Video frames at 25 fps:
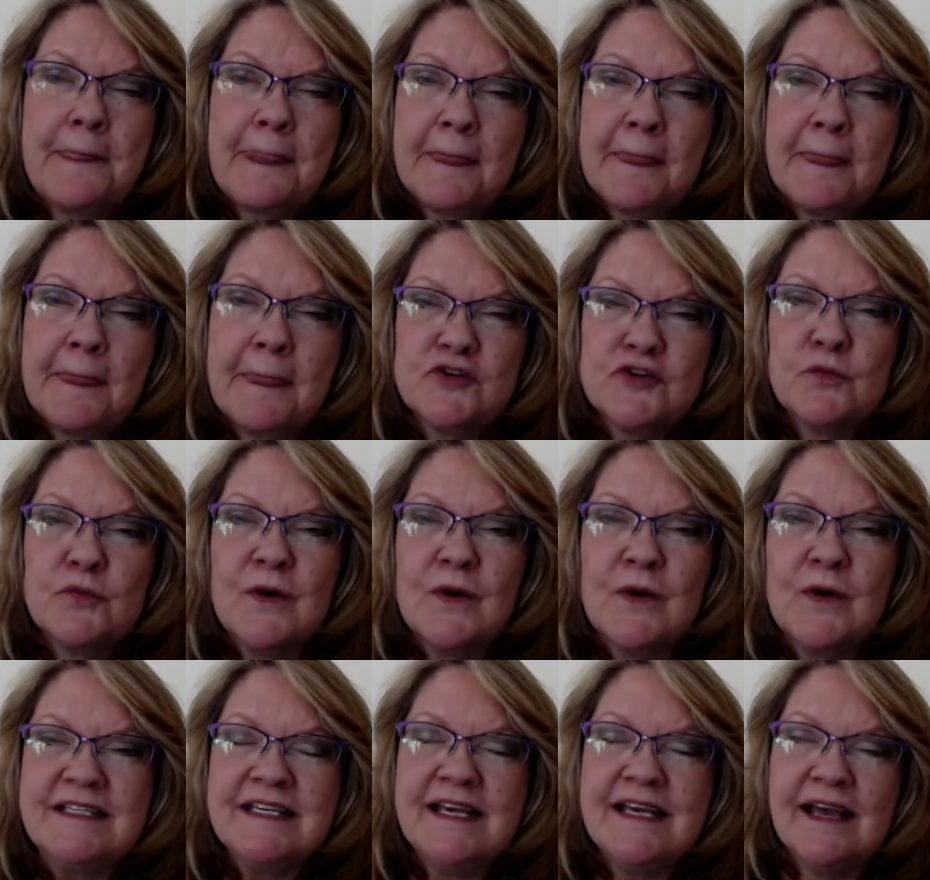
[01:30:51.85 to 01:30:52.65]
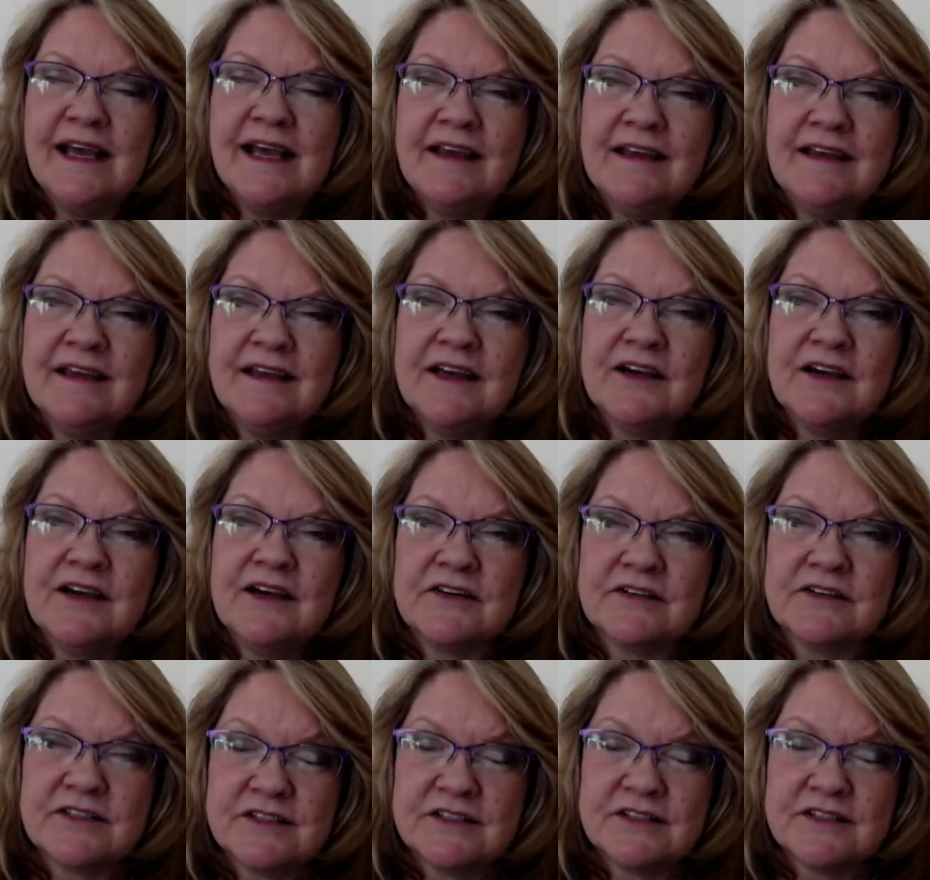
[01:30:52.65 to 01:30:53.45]
28
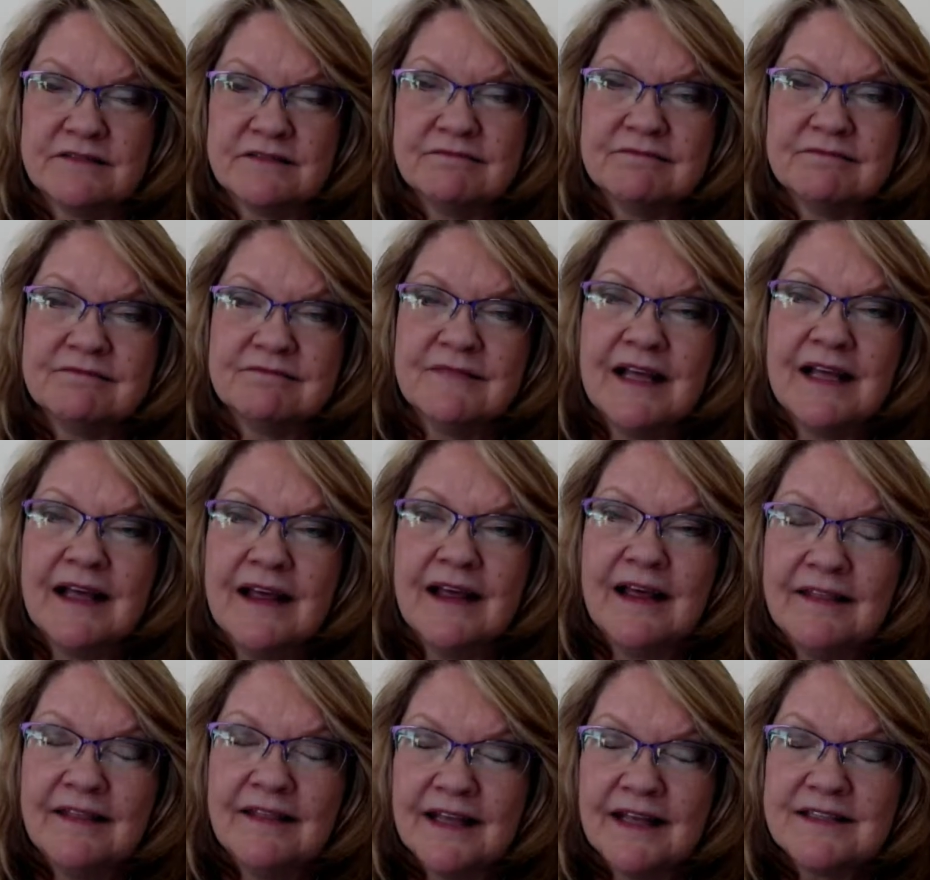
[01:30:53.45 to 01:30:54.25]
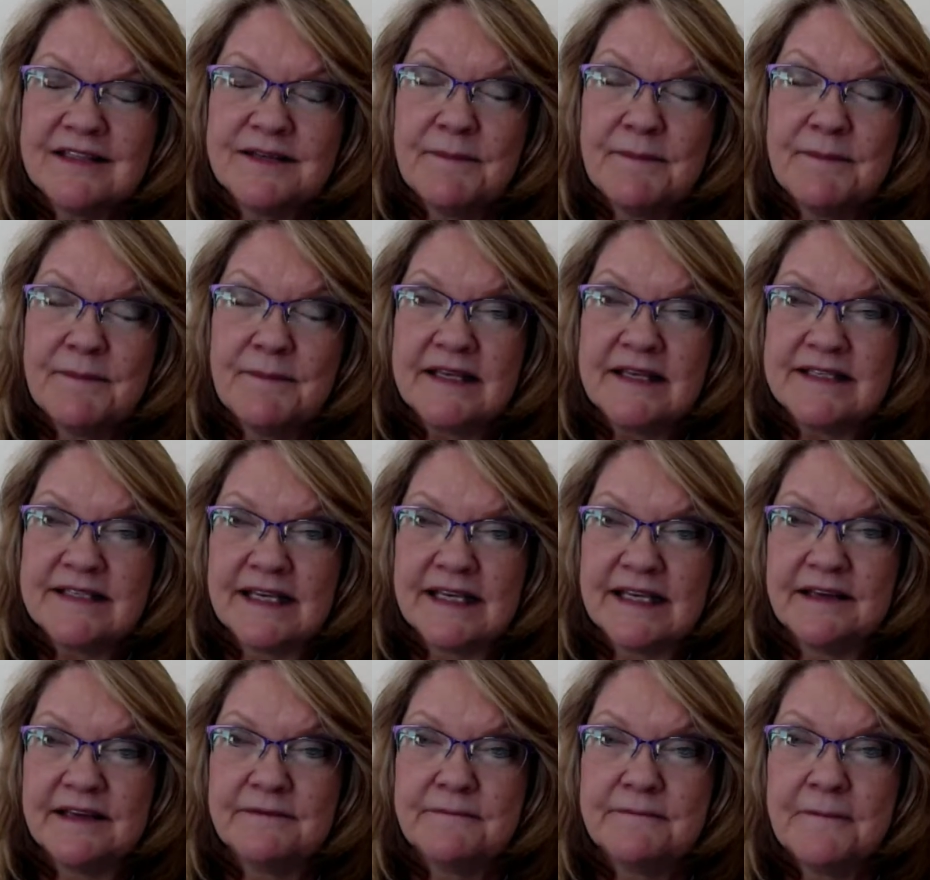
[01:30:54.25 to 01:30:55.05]
years. That's
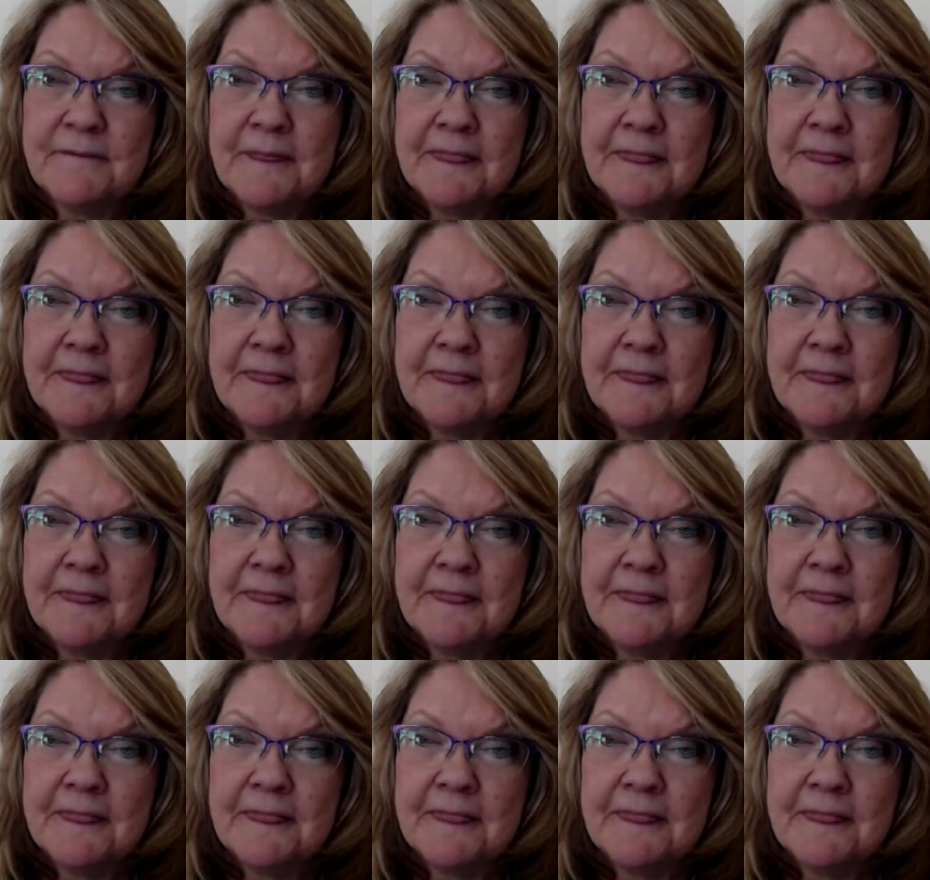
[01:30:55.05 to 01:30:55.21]
amazing.